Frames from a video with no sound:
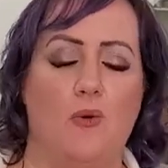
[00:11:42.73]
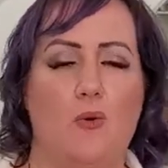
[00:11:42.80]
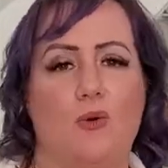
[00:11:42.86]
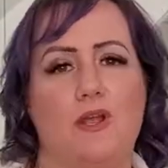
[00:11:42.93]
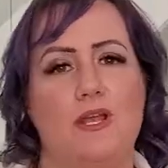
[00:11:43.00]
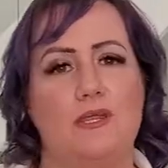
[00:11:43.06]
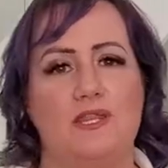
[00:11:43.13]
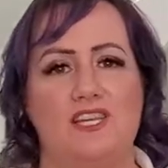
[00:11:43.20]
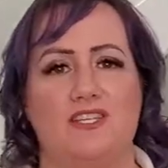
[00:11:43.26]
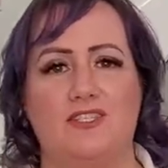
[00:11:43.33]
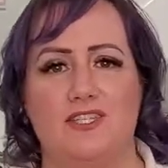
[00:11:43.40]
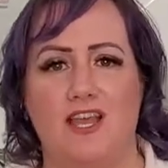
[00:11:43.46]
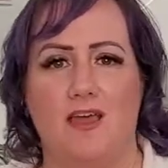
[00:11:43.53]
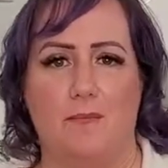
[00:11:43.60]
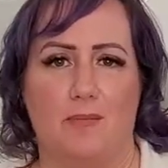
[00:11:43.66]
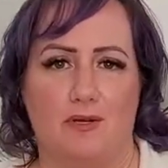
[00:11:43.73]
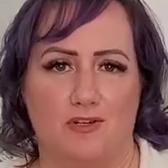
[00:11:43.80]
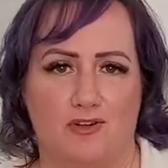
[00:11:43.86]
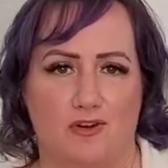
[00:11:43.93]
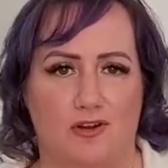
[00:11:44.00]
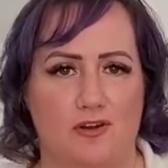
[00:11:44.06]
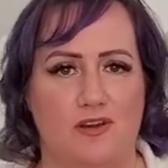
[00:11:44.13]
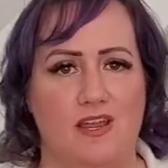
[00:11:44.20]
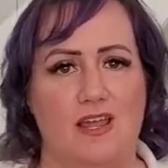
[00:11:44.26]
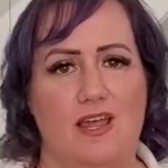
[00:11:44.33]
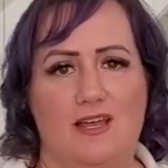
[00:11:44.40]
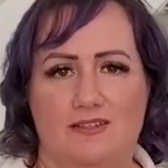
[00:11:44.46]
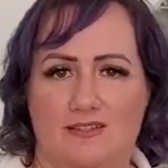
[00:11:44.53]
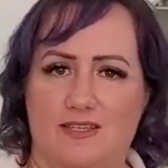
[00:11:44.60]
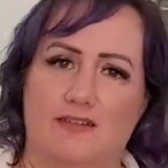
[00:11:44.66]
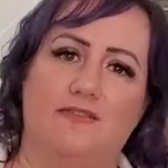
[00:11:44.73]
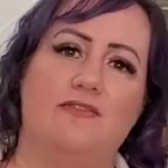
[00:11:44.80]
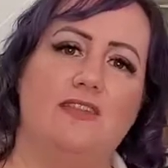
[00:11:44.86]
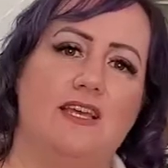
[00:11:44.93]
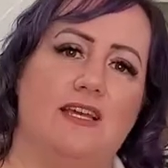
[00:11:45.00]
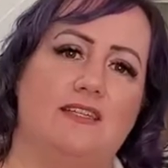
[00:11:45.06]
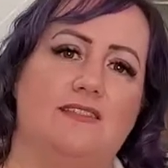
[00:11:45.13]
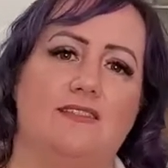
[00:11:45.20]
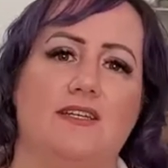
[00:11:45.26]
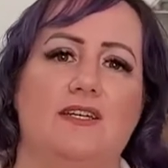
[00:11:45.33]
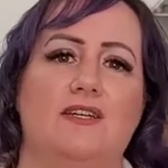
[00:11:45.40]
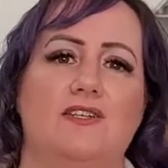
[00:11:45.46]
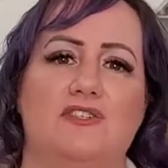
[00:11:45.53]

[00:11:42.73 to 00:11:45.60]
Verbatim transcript: or at this temperature instead of this.